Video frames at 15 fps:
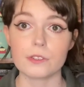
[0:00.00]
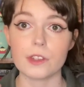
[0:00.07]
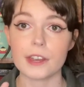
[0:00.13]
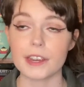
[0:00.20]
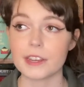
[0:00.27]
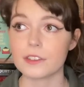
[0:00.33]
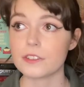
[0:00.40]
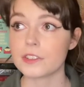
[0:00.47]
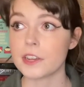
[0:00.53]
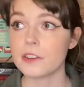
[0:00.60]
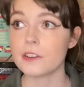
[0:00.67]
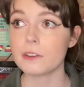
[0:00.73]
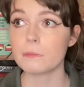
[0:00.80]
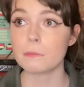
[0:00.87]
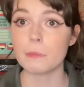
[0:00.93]
So they can
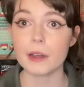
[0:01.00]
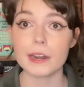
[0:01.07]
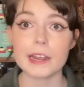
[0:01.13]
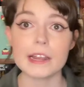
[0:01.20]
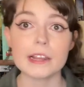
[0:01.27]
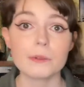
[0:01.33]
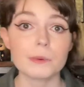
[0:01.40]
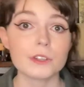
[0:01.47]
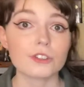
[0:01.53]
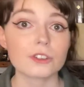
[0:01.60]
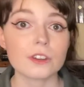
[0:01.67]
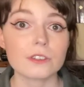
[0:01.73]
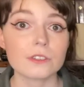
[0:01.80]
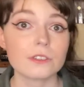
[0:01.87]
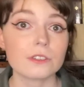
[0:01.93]
send in money, which
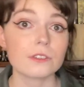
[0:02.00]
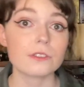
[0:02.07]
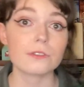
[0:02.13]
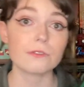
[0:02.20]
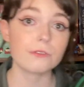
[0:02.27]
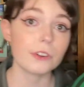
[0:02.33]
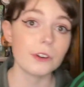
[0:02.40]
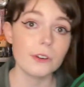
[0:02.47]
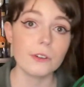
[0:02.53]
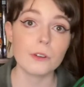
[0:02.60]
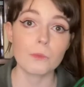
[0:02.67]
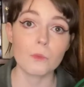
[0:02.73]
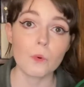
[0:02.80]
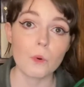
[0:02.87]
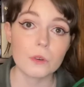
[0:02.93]
turns into food
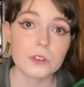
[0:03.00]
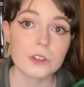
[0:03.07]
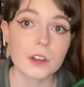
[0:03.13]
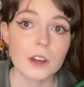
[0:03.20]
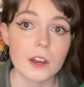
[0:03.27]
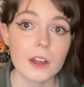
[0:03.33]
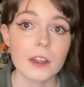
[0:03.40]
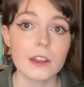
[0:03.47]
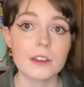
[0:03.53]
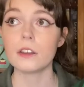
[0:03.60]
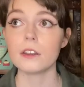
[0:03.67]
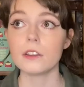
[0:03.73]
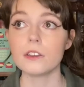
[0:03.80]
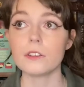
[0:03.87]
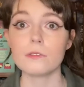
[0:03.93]
and water,
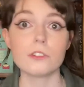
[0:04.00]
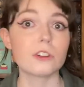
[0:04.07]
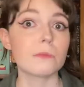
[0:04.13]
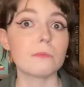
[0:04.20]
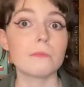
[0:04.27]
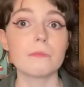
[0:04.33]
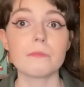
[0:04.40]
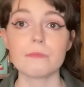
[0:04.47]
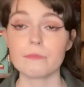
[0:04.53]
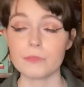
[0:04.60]
and you can,